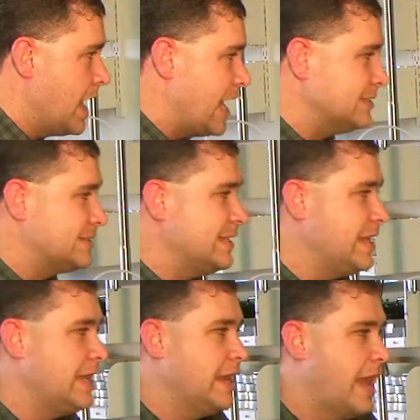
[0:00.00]
and
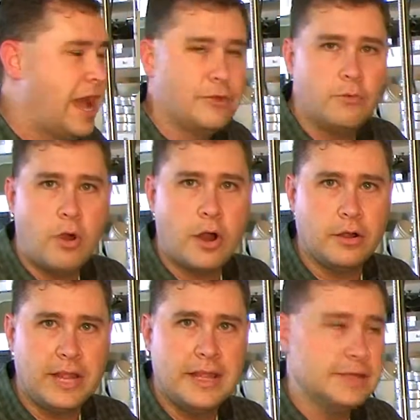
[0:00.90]
see how the
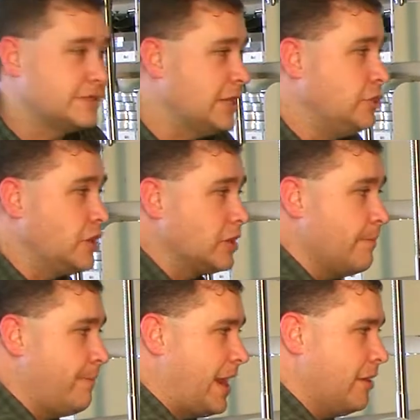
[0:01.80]
water is, and you can
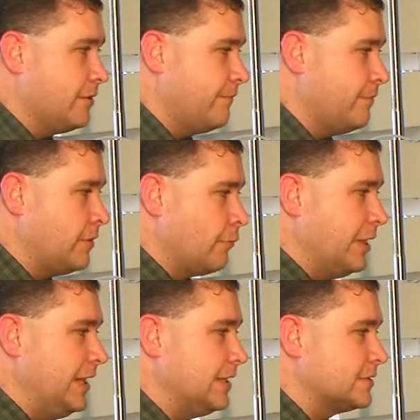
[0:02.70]
compare the
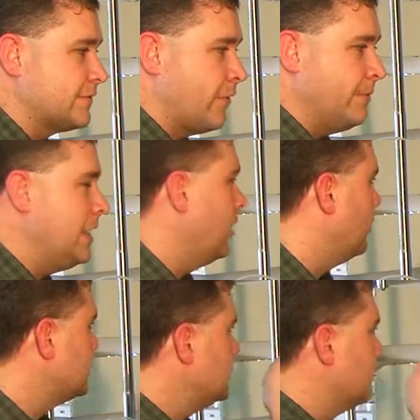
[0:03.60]
readings from
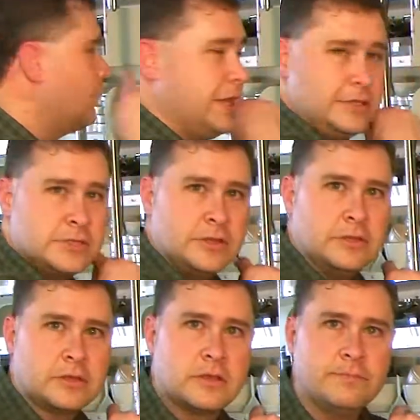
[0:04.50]
here to the readings on
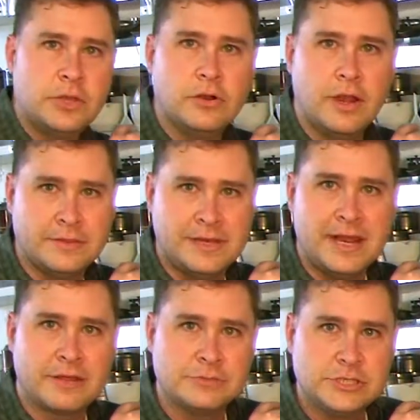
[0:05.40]
the computer on the
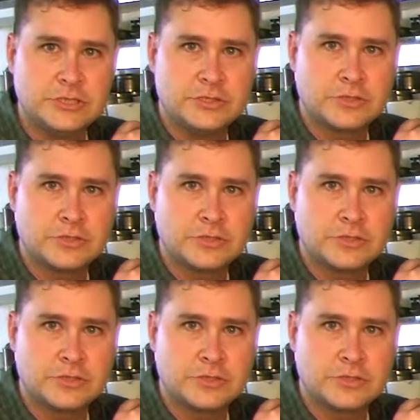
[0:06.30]
data acquisition